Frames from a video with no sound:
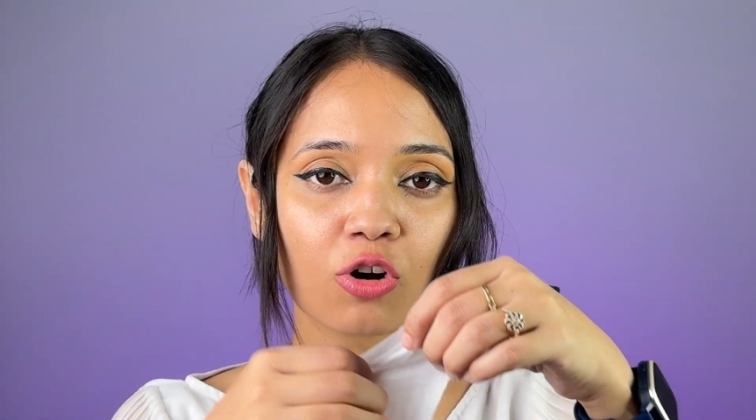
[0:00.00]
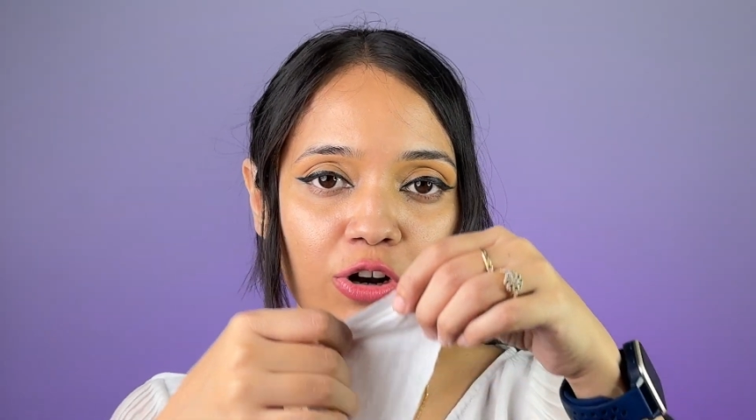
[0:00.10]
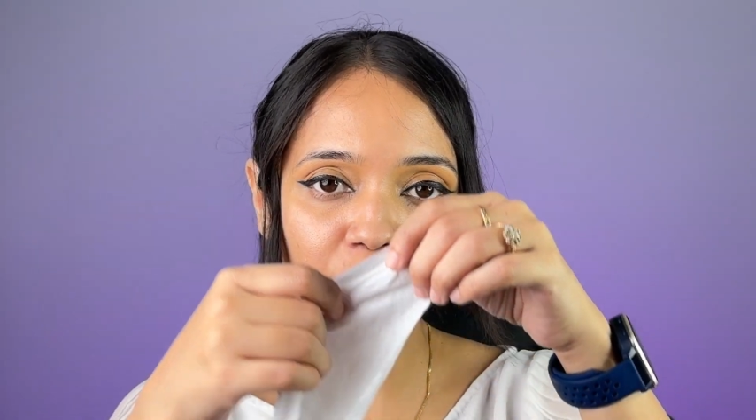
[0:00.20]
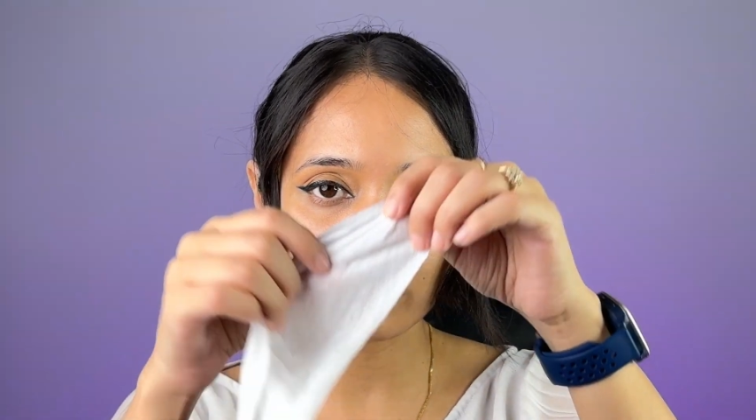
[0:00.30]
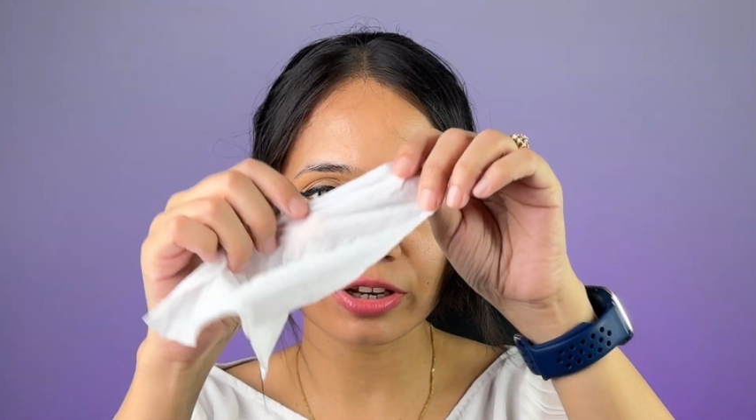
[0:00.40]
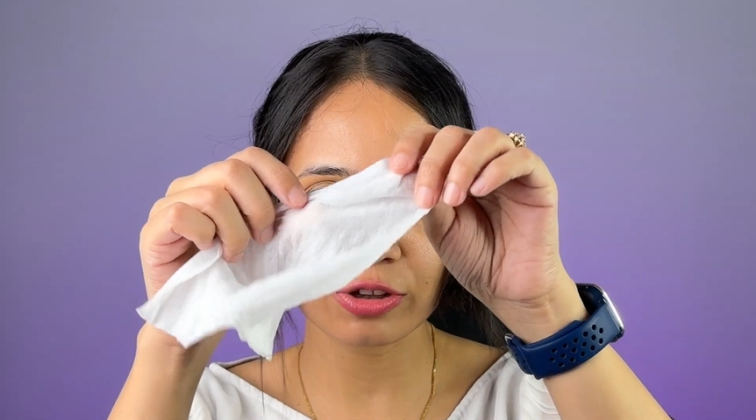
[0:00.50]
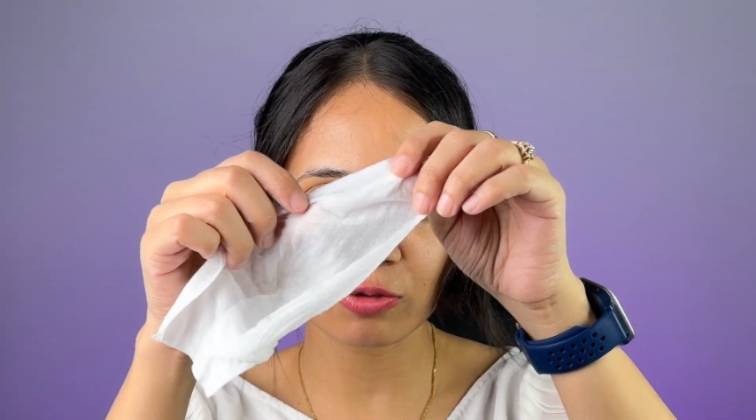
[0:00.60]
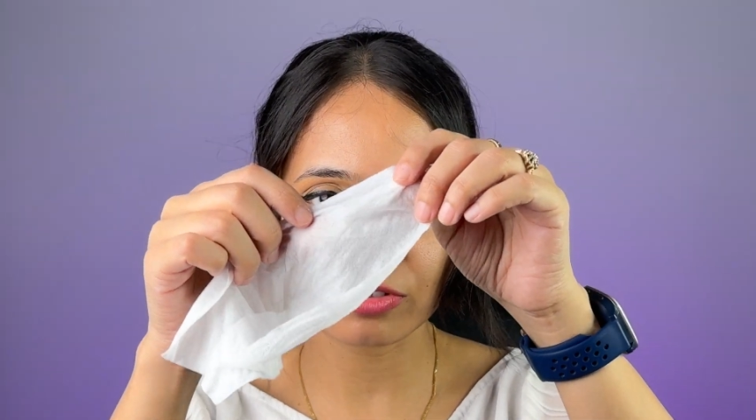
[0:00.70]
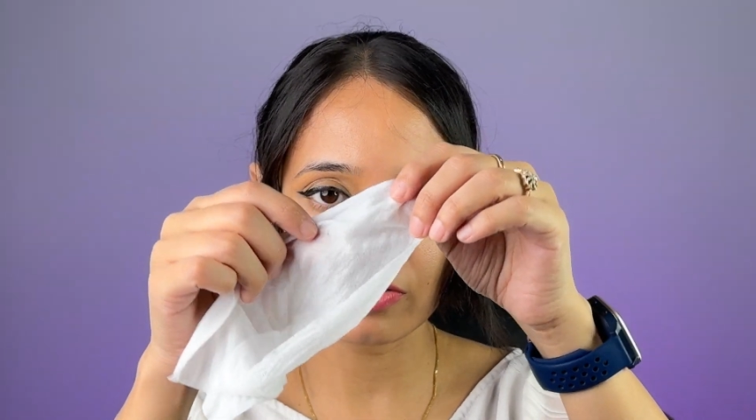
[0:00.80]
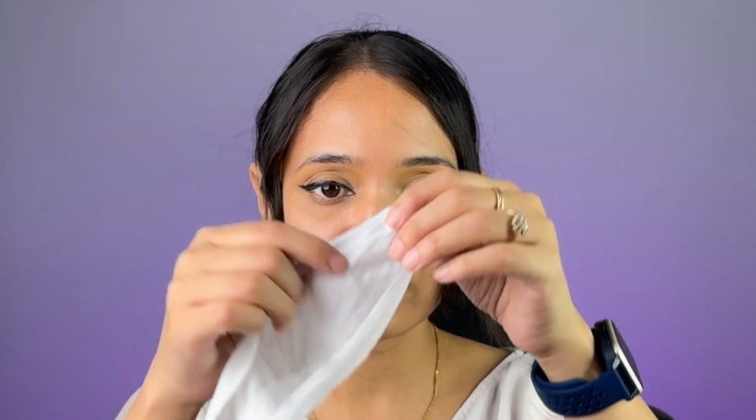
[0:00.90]
or you can
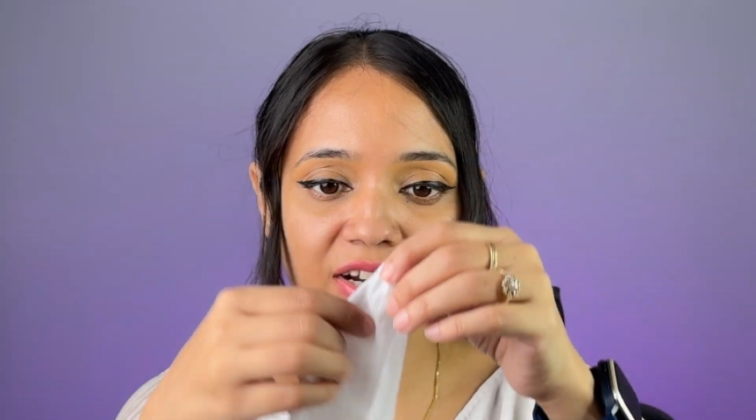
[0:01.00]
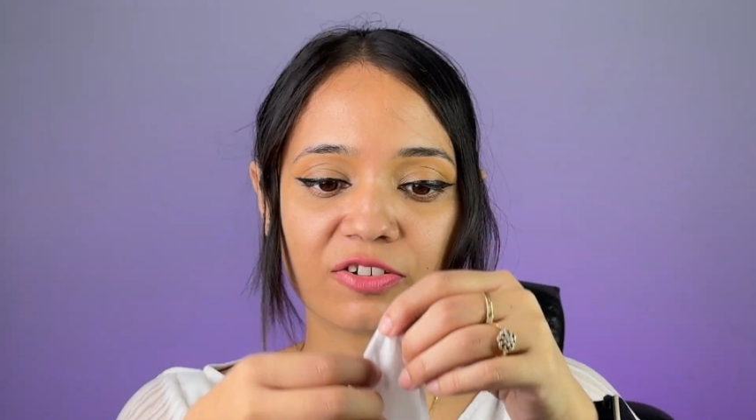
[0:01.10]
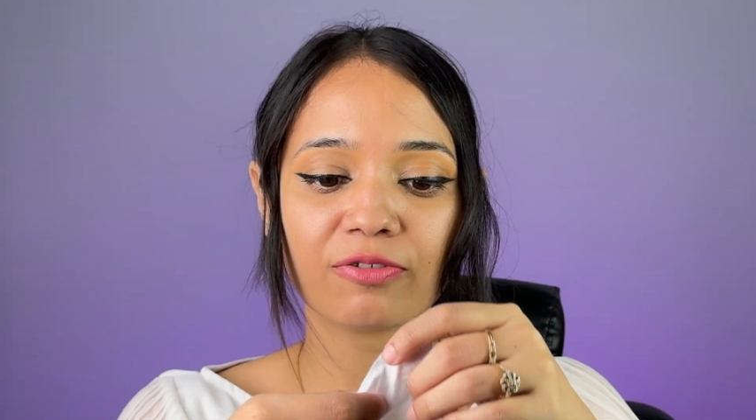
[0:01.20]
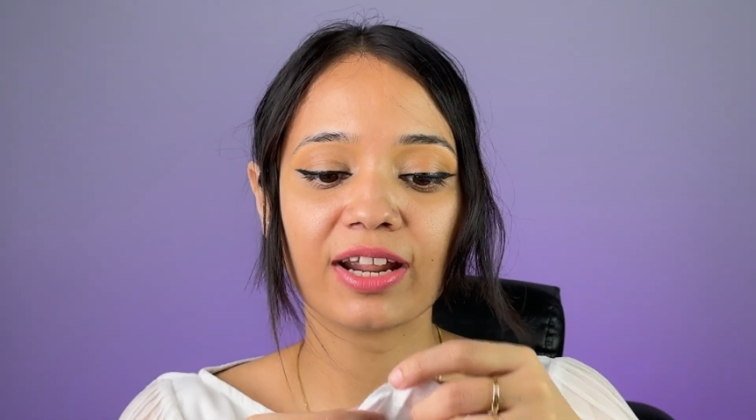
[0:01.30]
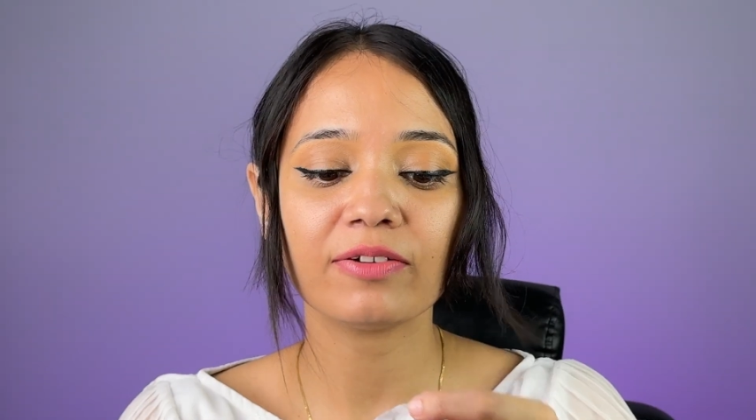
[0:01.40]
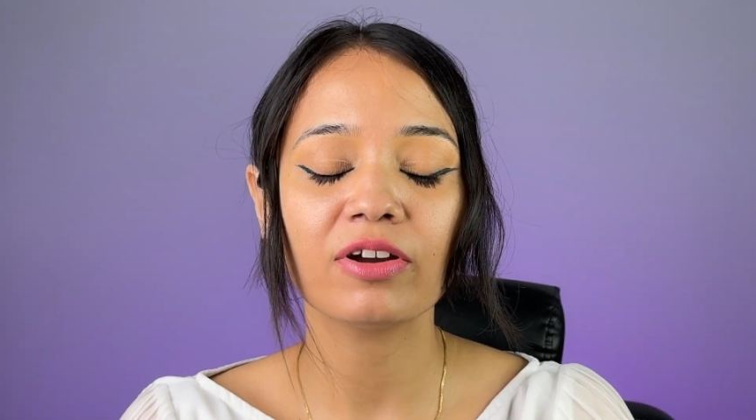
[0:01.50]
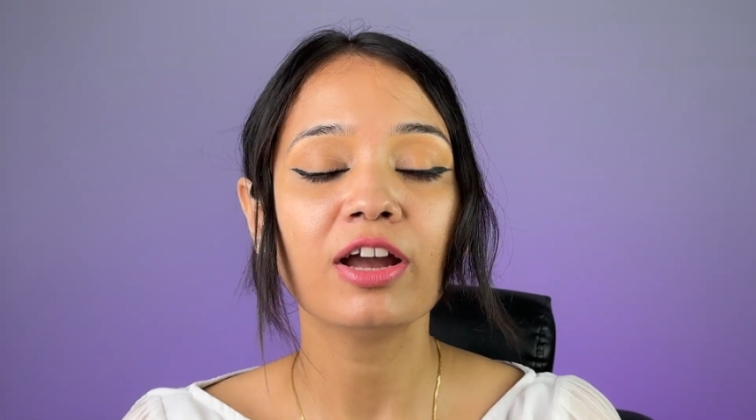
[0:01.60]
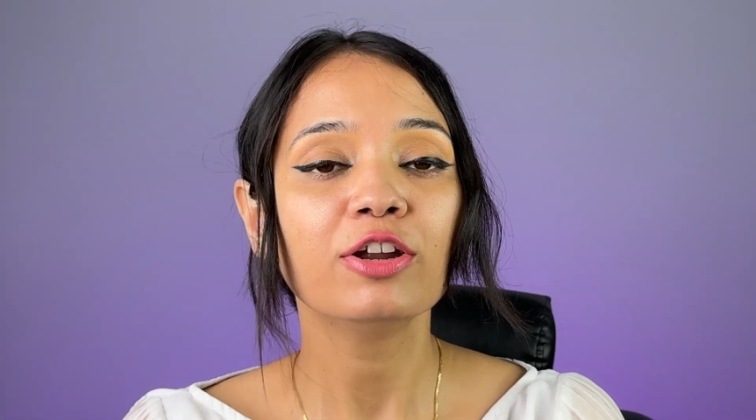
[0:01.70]
use a wet wipe.